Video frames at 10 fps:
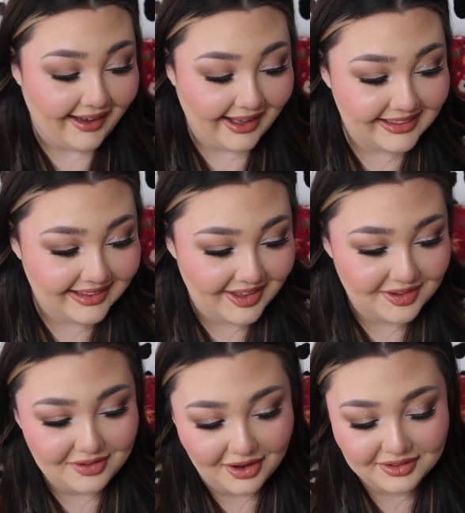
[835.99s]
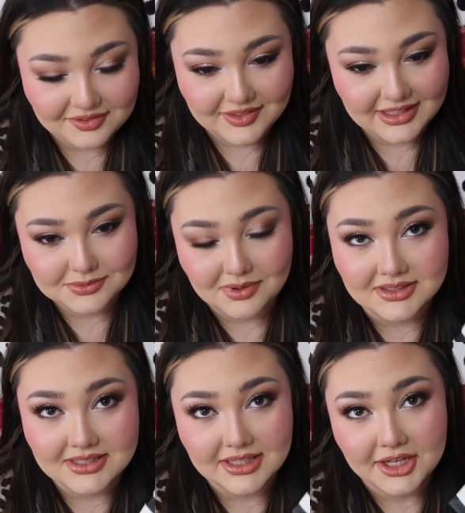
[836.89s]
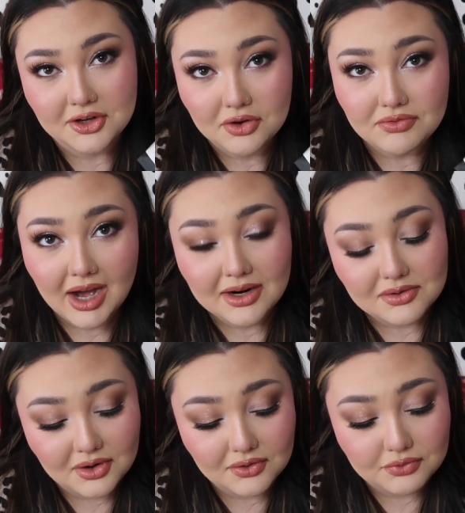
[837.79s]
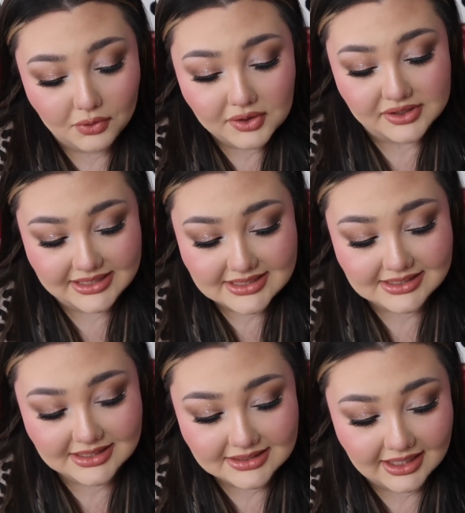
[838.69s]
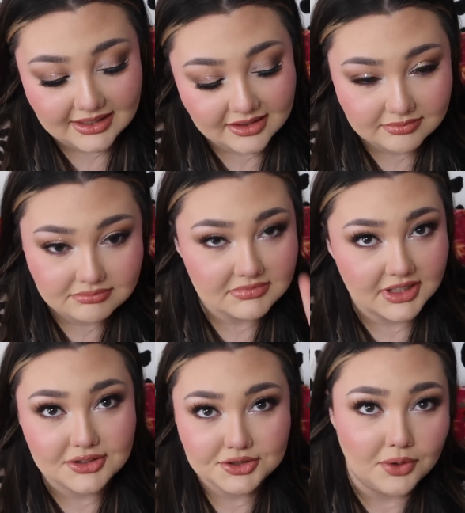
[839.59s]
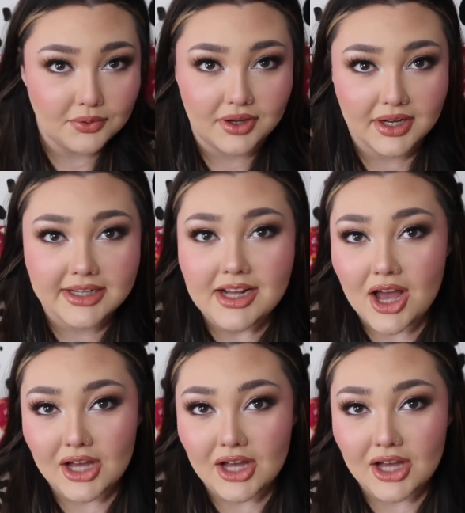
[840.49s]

I love all of these ones, and they go viral for a reason. Like, they're so good.